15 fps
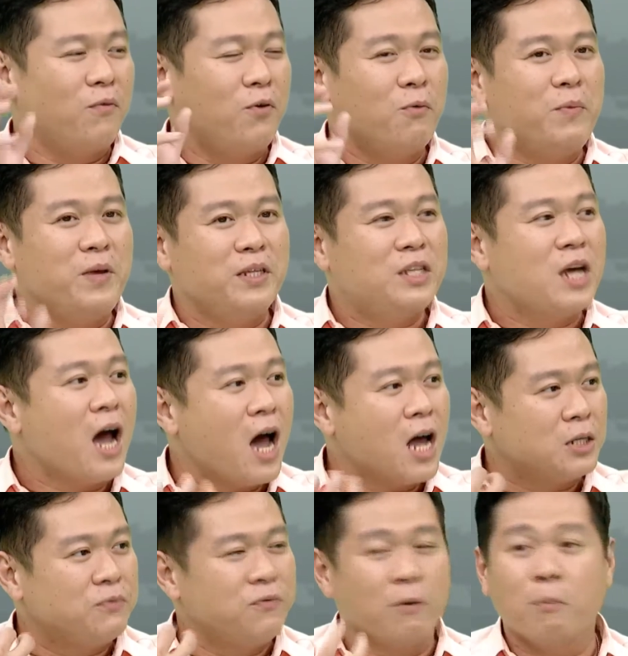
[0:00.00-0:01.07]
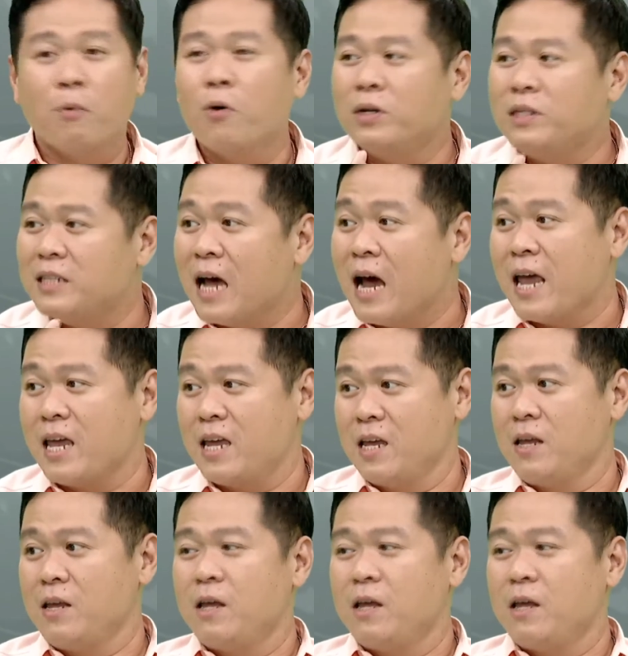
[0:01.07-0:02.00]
will be charged for both sides.